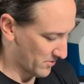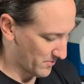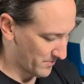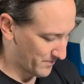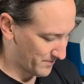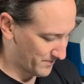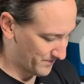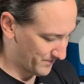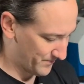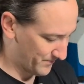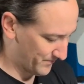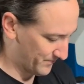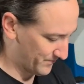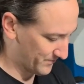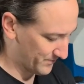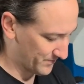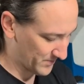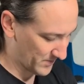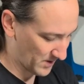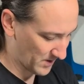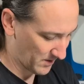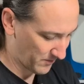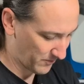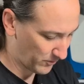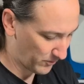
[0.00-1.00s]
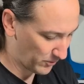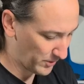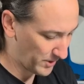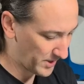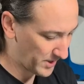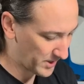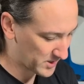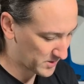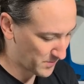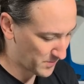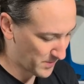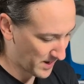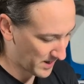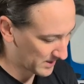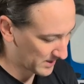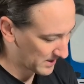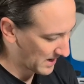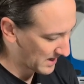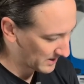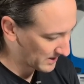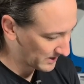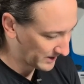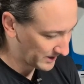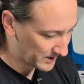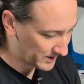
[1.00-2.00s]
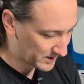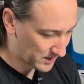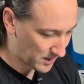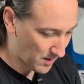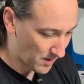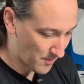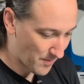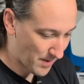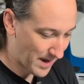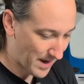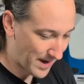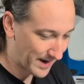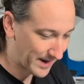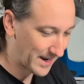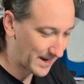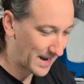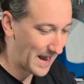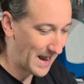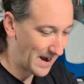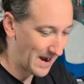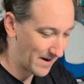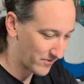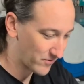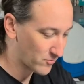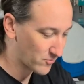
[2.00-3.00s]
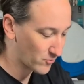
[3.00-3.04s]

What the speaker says: So fully expect that leak to come back